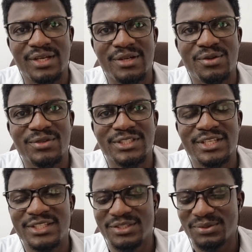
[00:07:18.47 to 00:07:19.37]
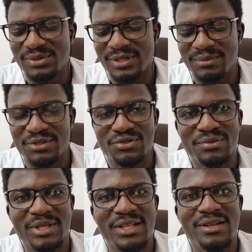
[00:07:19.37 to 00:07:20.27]
The dosage, could it be 2
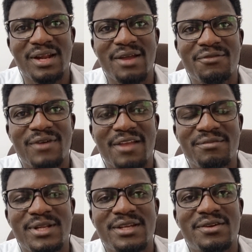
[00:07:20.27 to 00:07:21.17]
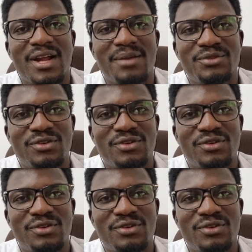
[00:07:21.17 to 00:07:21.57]
milligram, 5 milligram?